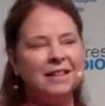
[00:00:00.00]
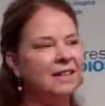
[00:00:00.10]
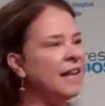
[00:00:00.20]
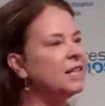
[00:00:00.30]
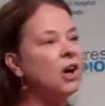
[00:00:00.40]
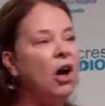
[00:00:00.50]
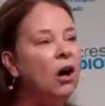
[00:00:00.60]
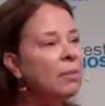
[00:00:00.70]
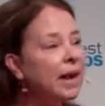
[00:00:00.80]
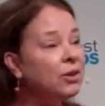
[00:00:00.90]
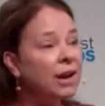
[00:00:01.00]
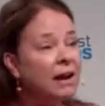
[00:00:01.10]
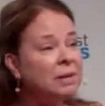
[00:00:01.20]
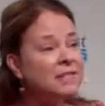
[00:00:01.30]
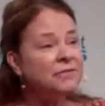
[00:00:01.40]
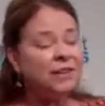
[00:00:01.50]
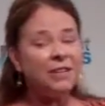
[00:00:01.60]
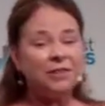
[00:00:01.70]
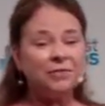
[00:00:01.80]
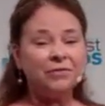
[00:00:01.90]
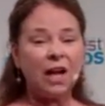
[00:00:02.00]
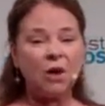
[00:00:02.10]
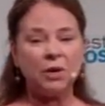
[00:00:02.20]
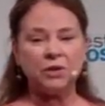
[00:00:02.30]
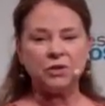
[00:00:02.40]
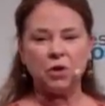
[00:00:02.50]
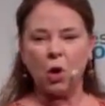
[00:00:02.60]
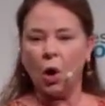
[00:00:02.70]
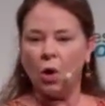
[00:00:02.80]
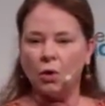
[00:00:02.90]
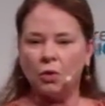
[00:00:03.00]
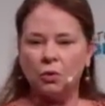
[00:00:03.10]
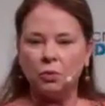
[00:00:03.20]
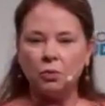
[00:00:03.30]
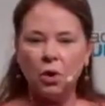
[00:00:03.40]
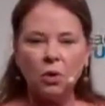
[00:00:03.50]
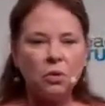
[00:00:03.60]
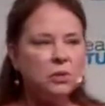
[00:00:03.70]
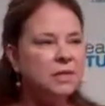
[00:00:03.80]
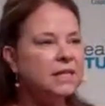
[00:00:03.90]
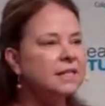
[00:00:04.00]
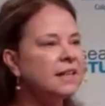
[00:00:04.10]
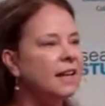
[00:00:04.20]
that's all my grandma's favorite flowers. Roses,